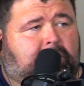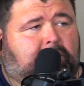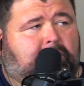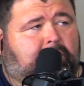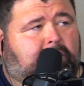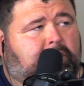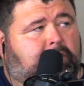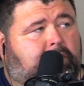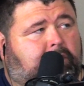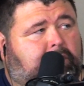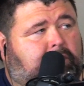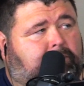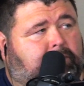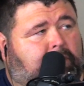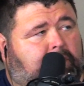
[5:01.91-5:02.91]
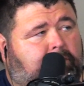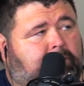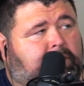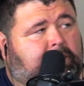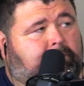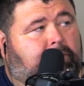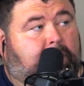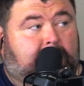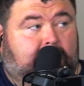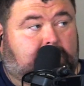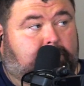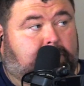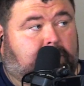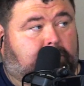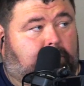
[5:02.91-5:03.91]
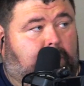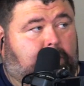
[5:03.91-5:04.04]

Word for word: the grill. It'll probably be bring out the big